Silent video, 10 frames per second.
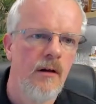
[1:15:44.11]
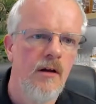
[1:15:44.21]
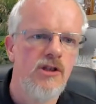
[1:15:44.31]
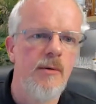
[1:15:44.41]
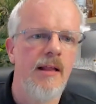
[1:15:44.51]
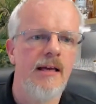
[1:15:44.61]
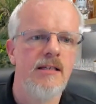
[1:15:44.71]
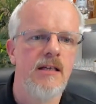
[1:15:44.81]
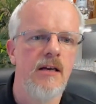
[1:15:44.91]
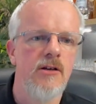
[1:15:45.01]
Jimmy Legg
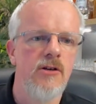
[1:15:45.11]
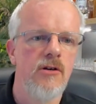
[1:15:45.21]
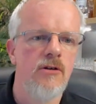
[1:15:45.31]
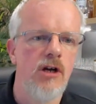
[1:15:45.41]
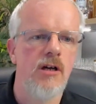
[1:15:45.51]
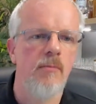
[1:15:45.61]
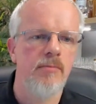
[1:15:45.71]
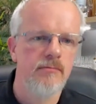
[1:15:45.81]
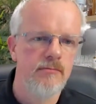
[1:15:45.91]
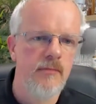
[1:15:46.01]
is saying, shut up.
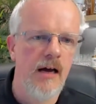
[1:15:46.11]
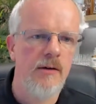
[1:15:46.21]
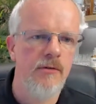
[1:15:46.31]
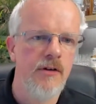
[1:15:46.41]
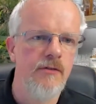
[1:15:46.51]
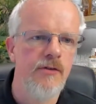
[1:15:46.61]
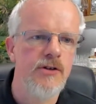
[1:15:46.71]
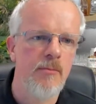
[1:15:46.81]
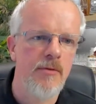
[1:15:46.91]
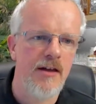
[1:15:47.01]
Aquavity for
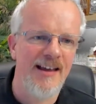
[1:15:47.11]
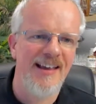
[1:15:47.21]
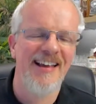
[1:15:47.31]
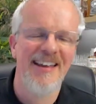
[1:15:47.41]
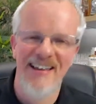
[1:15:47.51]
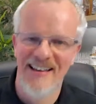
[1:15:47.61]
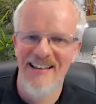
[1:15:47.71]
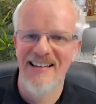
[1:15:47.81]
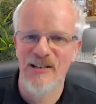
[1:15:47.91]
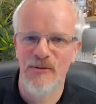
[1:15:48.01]
something.
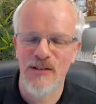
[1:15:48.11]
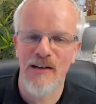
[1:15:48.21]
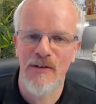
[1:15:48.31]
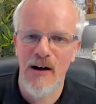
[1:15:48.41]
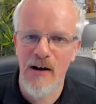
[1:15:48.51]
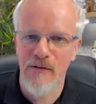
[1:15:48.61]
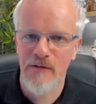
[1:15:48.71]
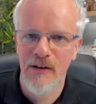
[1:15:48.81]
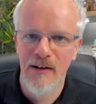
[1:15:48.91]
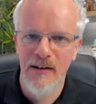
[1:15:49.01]
He's obviously having a
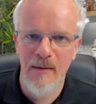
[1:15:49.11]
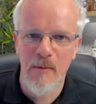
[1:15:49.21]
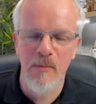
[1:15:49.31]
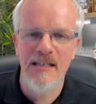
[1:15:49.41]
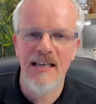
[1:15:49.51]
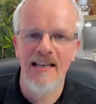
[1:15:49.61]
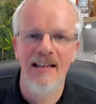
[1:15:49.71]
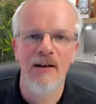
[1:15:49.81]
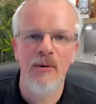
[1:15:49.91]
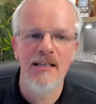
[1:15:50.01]
huff about me saying that
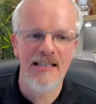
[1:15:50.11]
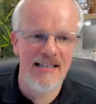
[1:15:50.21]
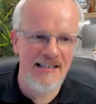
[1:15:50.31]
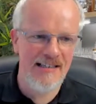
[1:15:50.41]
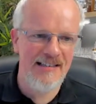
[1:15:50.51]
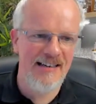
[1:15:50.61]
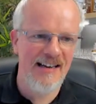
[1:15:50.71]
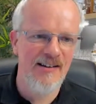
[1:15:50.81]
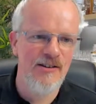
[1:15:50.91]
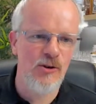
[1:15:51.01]
the quiz is easy
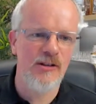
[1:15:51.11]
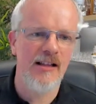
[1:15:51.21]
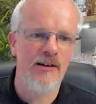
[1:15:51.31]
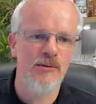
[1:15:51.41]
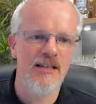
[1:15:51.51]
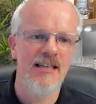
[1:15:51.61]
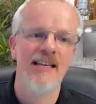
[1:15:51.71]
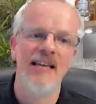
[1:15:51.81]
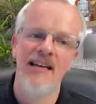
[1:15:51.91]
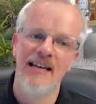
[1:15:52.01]
tonight. John Della
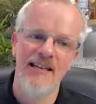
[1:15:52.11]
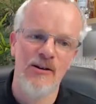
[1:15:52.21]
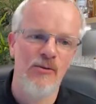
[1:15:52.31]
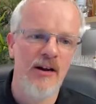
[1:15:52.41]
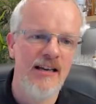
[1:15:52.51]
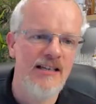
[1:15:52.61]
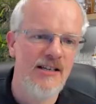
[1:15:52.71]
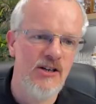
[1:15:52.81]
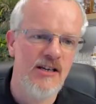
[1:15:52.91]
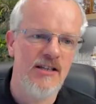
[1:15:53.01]
Cuisine is already
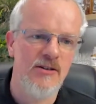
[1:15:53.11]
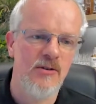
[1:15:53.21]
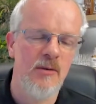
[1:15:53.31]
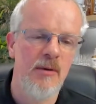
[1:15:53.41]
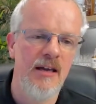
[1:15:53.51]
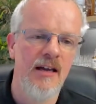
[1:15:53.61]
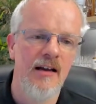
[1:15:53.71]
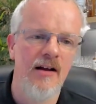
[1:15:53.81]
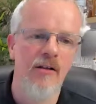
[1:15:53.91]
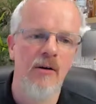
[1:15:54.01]
suggesting there's going to be
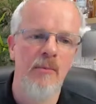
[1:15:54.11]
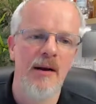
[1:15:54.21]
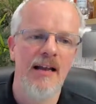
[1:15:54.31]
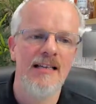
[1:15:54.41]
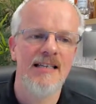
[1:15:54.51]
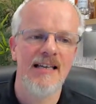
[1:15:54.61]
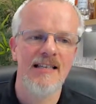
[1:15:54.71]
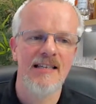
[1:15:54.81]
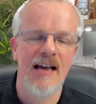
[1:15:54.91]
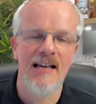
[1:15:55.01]
a lot of banana
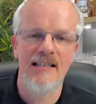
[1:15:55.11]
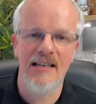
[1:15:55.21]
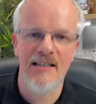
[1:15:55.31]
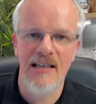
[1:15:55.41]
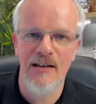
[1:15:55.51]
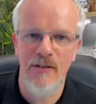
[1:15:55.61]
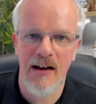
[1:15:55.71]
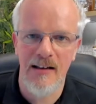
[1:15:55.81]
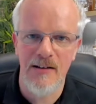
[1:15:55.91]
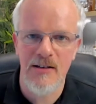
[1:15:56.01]
skins, as is Steve
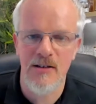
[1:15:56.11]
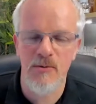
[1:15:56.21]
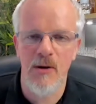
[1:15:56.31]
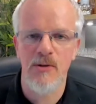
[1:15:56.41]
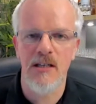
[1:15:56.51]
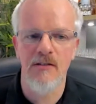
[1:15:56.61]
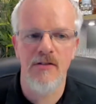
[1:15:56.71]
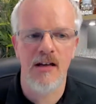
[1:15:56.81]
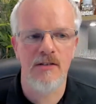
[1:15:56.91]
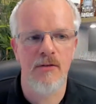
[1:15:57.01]
Anderson as well. Steve,
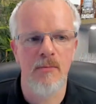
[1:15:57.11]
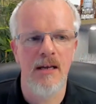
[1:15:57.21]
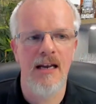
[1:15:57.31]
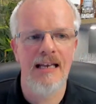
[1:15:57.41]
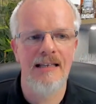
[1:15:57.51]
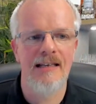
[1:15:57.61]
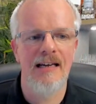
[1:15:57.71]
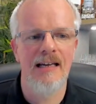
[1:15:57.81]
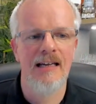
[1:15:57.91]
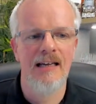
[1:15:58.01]
thanks for being in
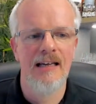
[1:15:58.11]
tonight.